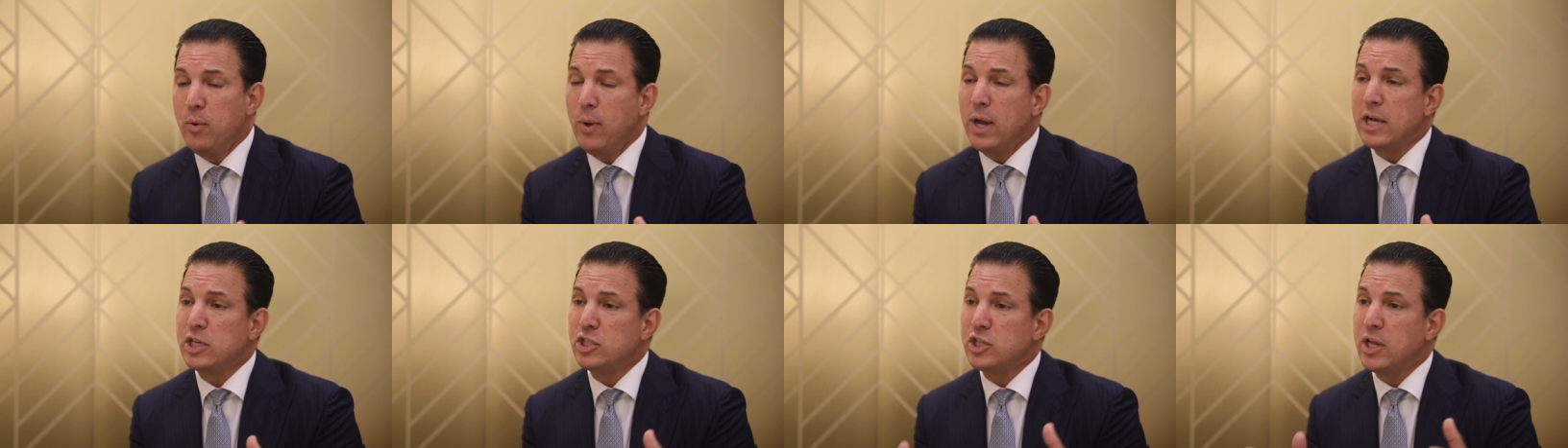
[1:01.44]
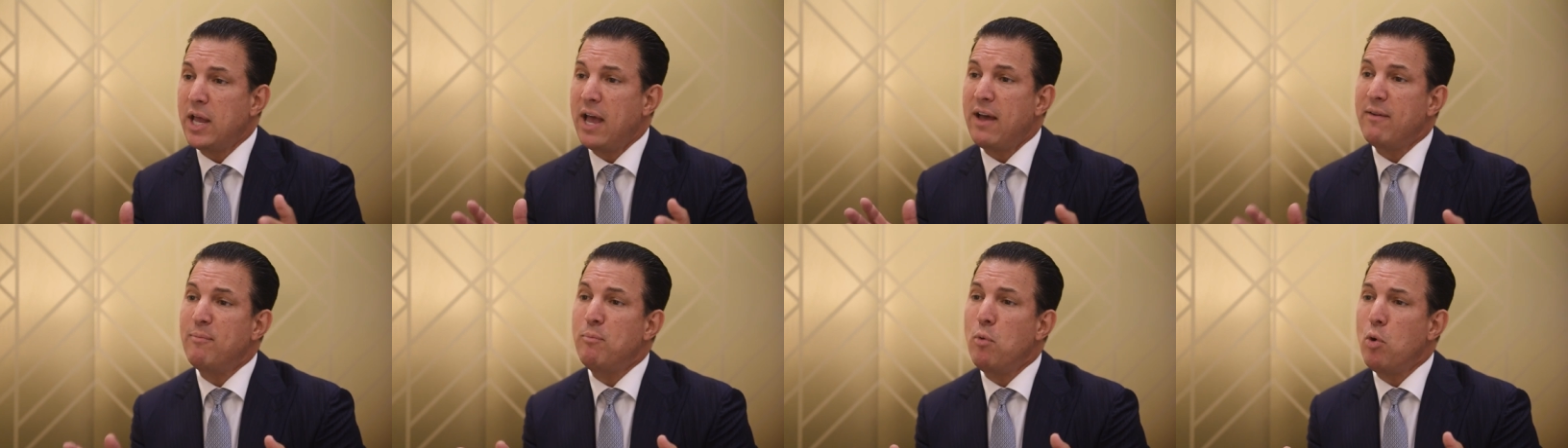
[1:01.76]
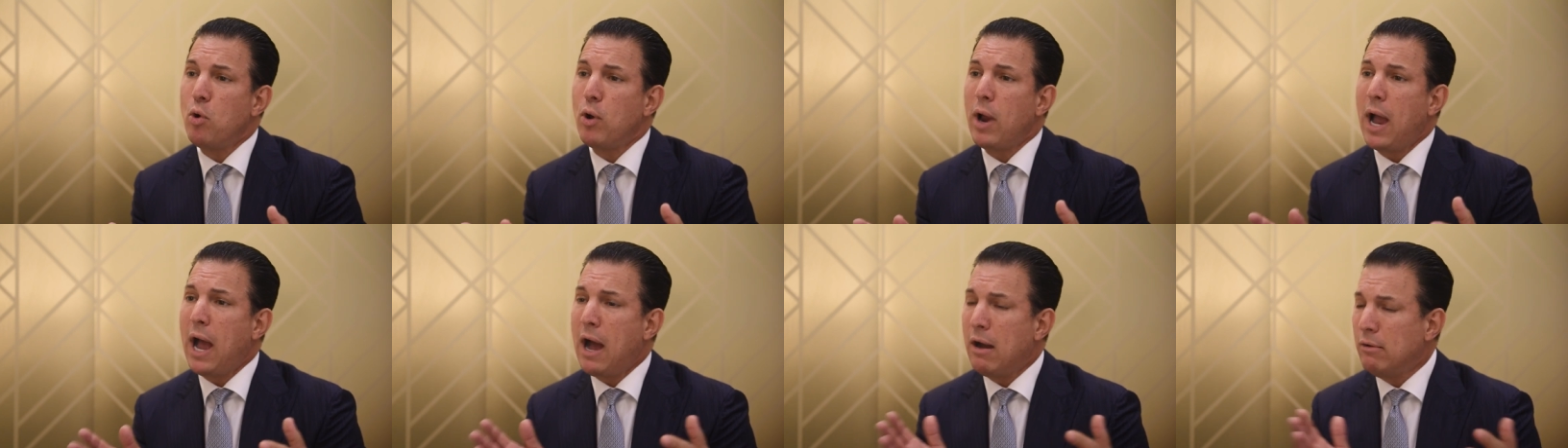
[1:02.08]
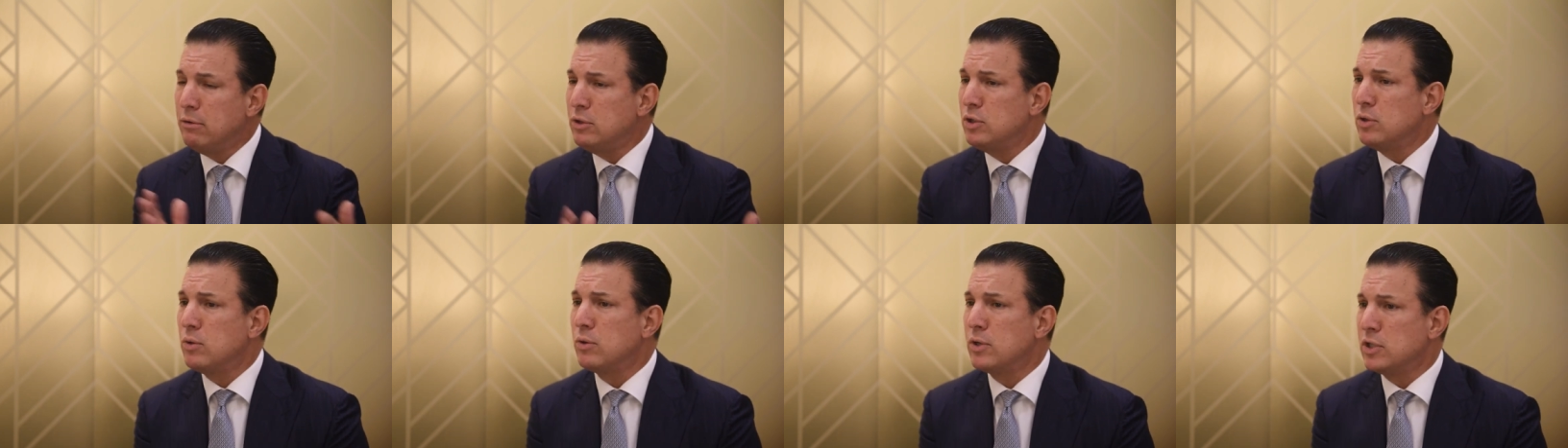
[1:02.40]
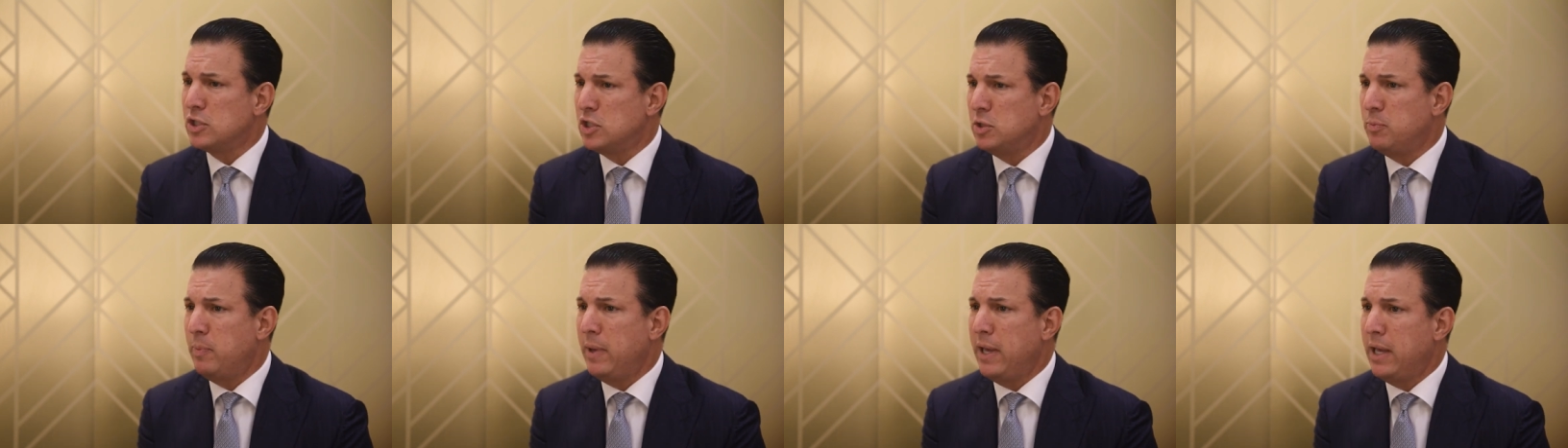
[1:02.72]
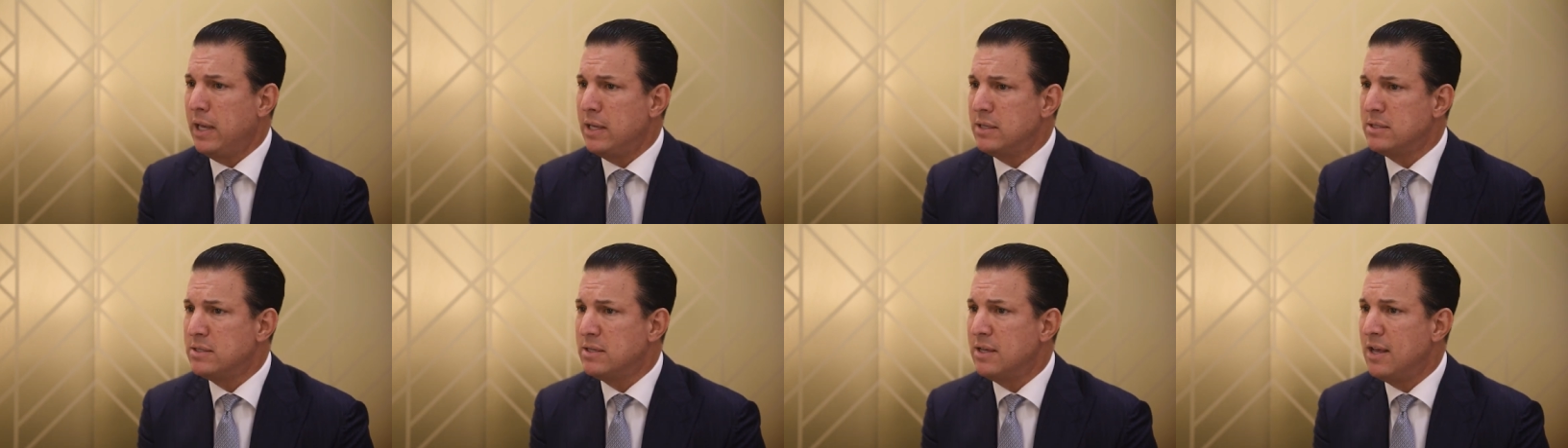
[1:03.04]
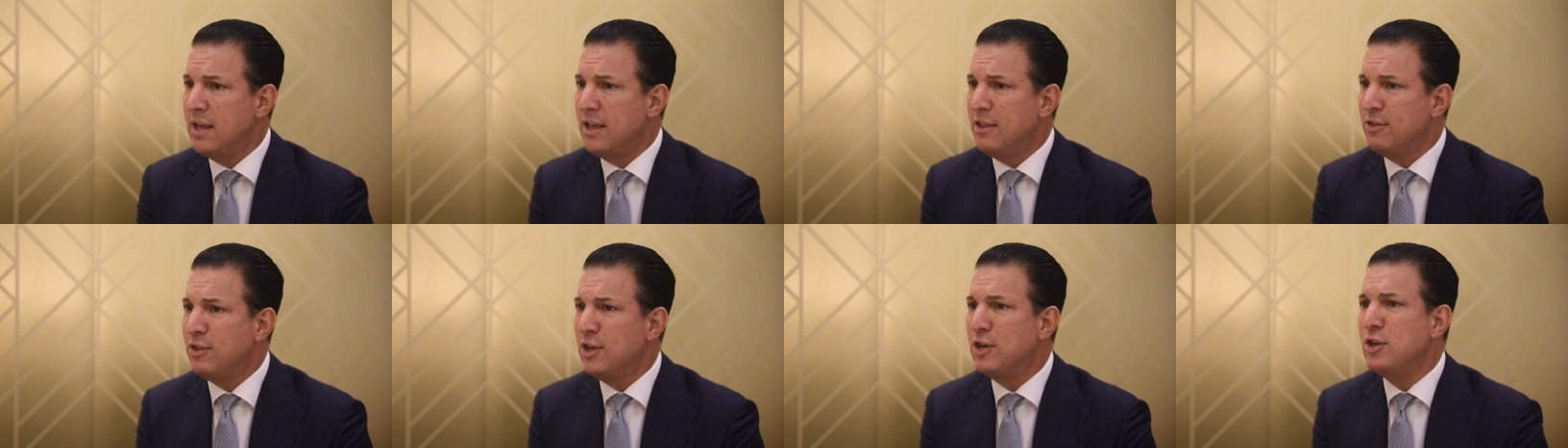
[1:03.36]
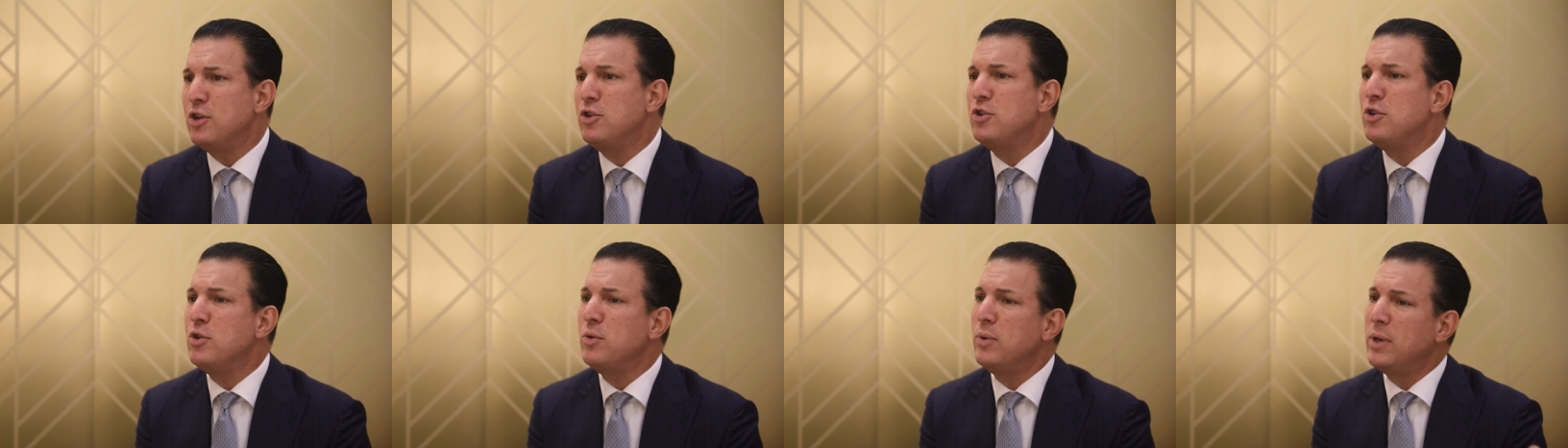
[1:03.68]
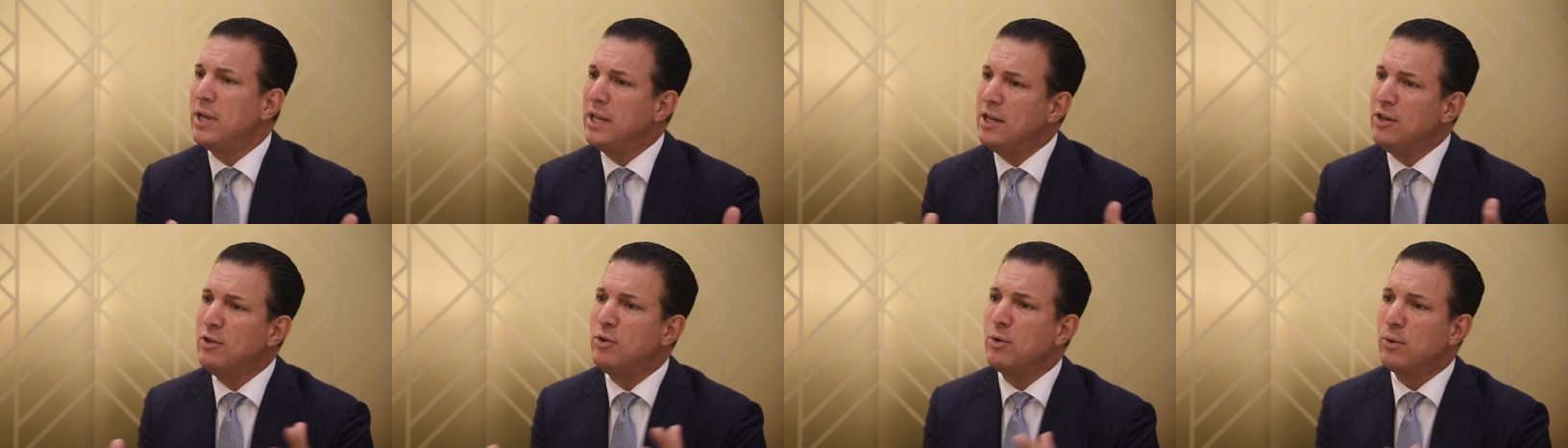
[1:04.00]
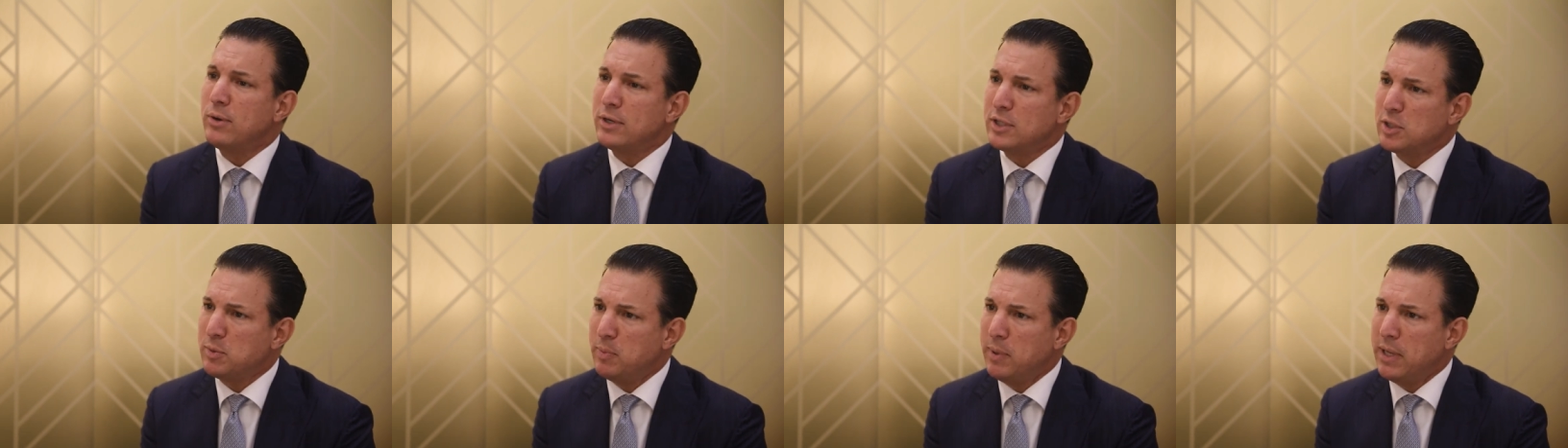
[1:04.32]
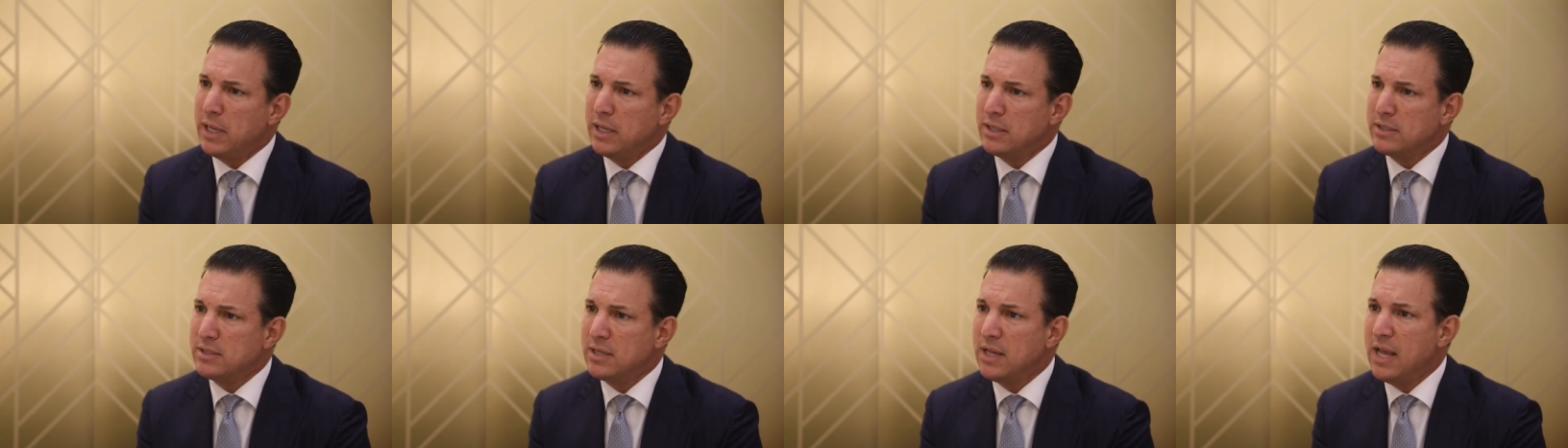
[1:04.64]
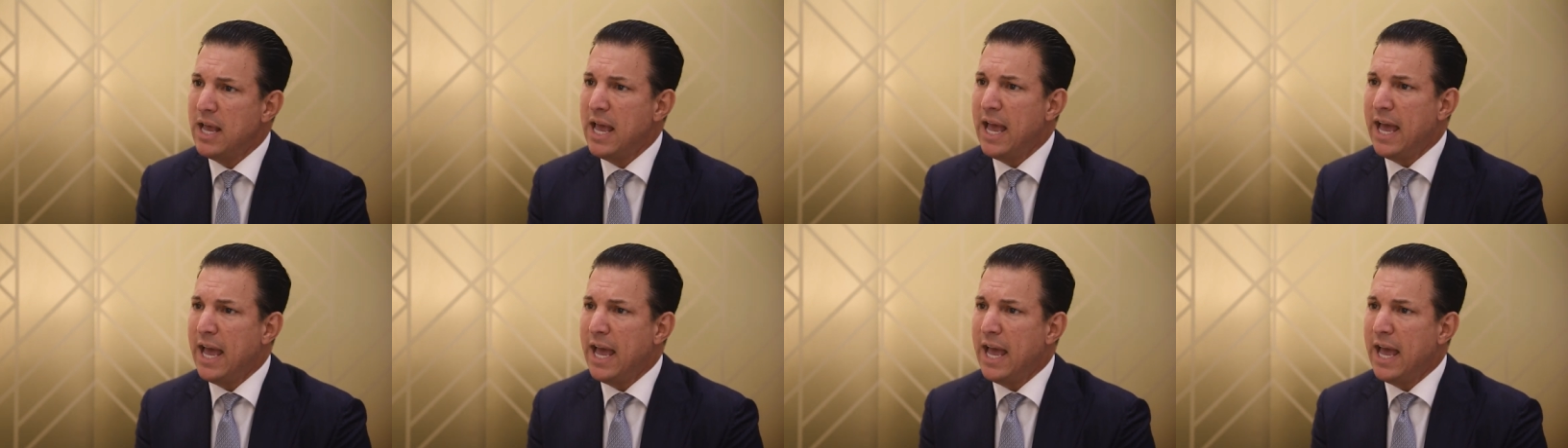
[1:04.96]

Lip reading: actually have more outdoor space than you do indoor space.